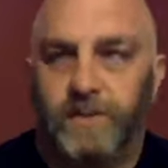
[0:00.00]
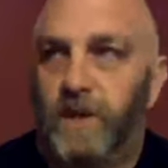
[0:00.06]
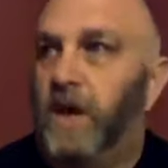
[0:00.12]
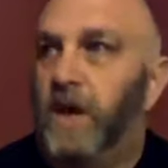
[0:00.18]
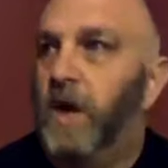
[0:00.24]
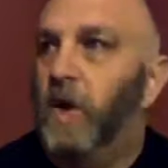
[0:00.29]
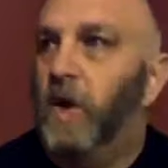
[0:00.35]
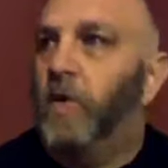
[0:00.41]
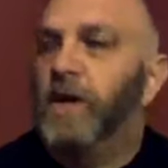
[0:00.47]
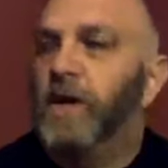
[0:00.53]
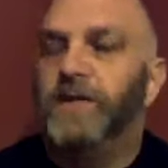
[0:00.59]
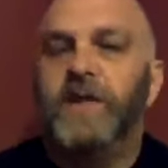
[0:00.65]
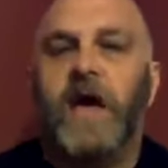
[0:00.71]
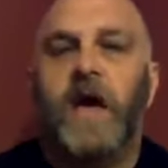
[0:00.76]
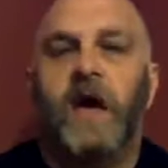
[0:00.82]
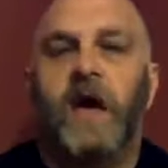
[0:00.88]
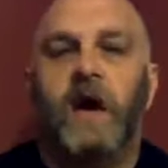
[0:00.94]
What in the
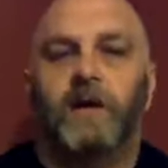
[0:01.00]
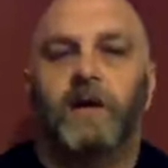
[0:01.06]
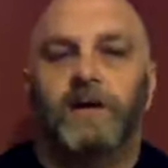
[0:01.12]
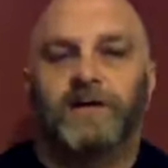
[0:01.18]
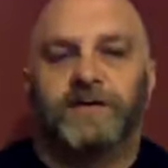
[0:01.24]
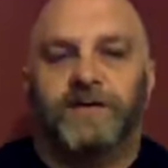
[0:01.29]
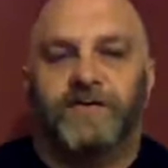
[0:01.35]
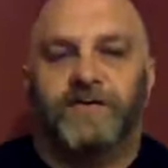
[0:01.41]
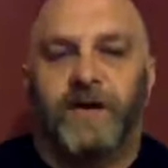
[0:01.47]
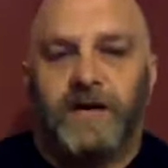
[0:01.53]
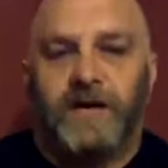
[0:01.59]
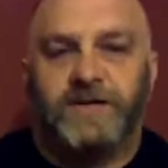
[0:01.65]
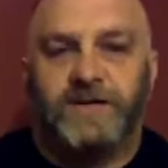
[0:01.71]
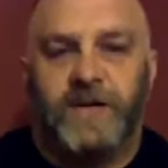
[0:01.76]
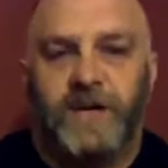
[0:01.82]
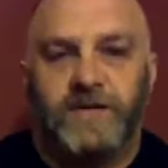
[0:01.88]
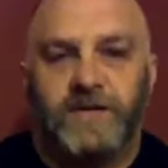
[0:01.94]
hell is the
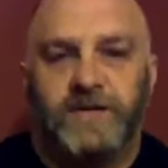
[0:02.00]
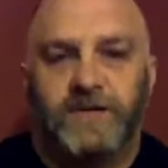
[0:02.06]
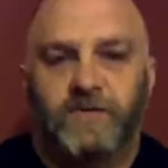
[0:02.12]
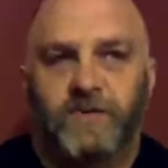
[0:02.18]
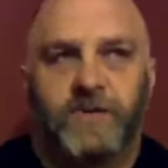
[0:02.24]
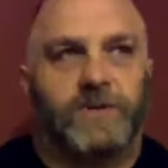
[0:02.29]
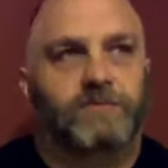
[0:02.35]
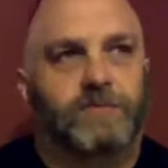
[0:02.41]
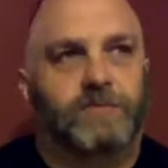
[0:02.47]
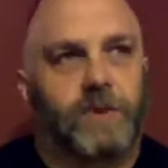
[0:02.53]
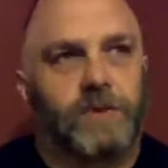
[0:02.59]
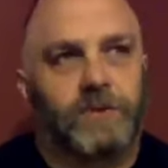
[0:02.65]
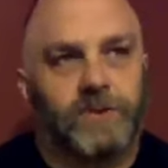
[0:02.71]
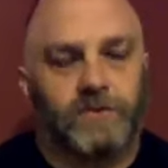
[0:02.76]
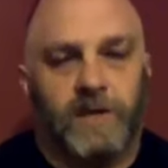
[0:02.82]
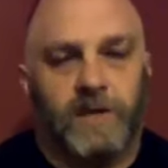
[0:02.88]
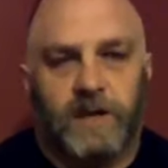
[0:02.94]
fascination with the blue and the
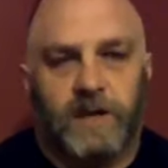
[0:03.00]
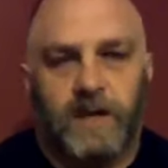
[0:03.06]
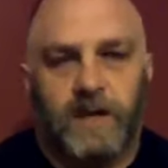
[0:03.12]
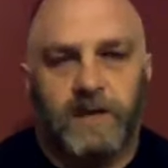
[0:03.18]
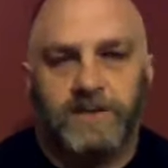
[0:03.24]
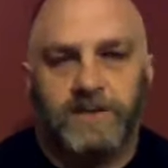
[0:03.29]
red lights?